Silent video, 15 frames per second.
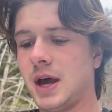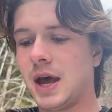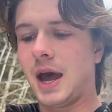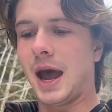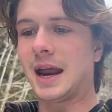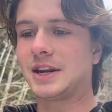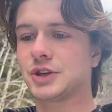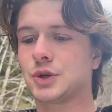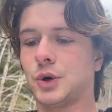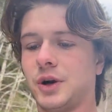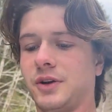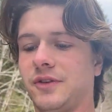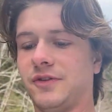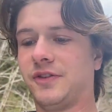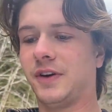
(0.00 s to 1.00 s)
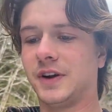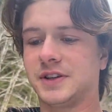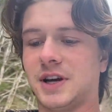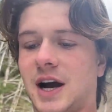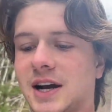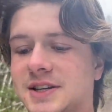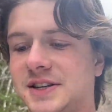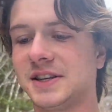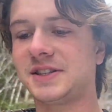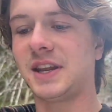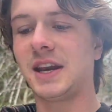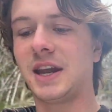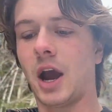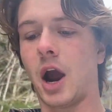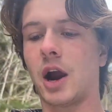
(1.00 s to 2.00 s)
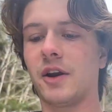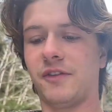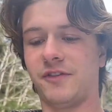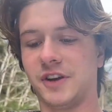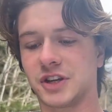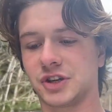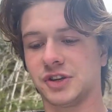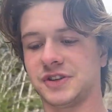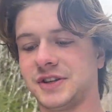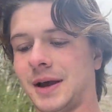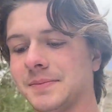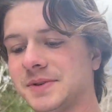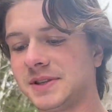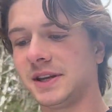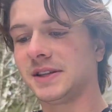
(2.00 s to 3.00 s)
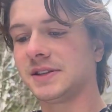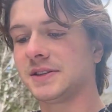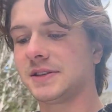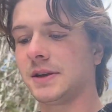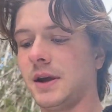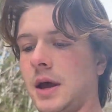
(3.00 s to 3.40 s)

any sort of toxicity, any artificial substance